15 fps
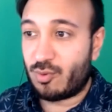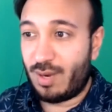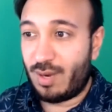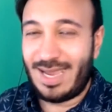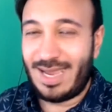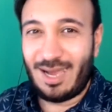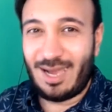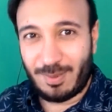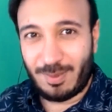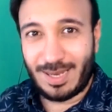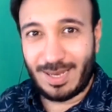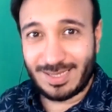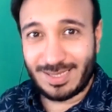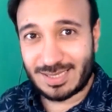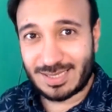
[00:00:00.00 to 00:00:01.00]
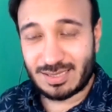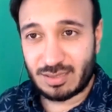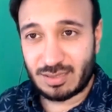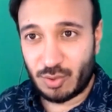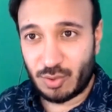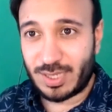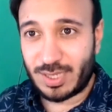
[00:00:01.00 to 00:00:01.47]
quite out of
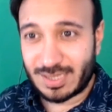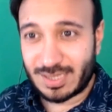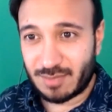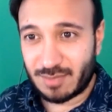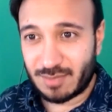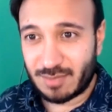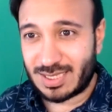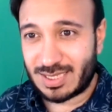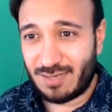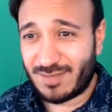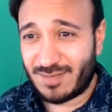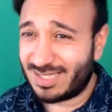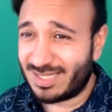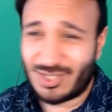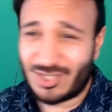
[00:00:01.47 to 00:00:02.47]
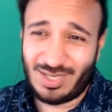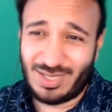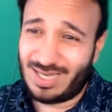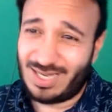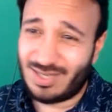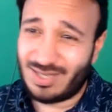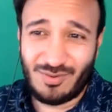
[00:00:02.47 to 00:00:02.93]
place talking to them and stuff because
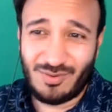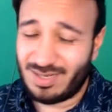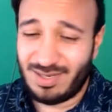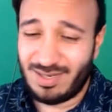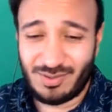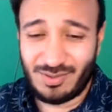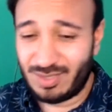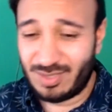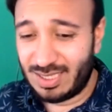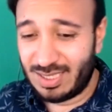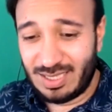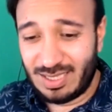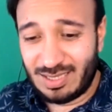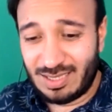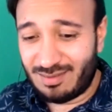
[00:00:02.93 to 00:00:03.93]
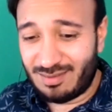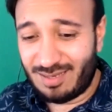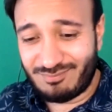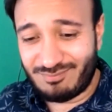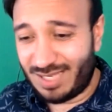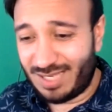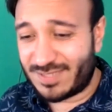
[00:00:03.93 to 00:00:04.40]
literally I don't, you know,
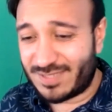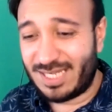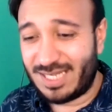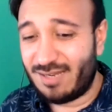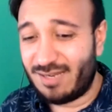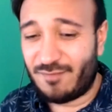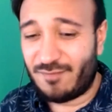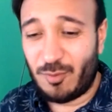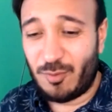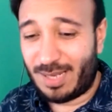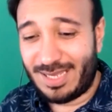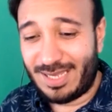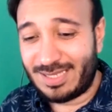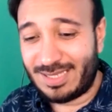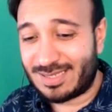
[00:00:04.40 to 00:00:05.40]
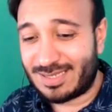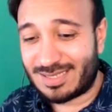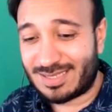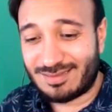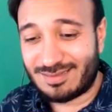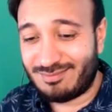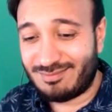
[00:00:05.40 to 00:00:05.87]
I've seen a few
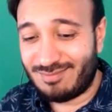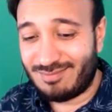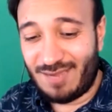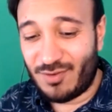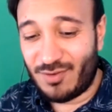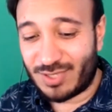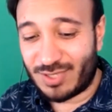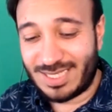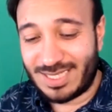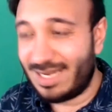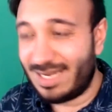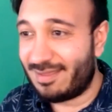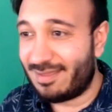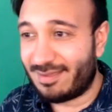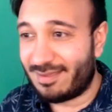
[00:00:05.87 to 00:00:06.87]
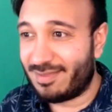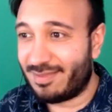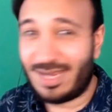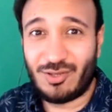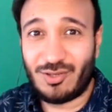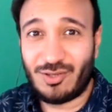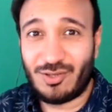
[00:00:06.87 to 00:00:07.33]
plays. I've not seen anything
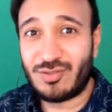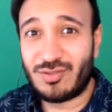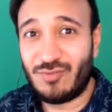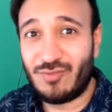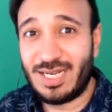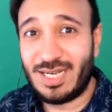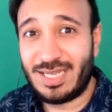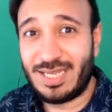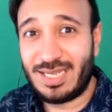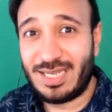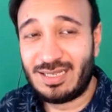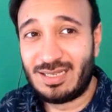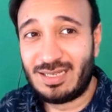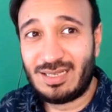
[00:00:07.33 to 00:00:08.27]
that good, really.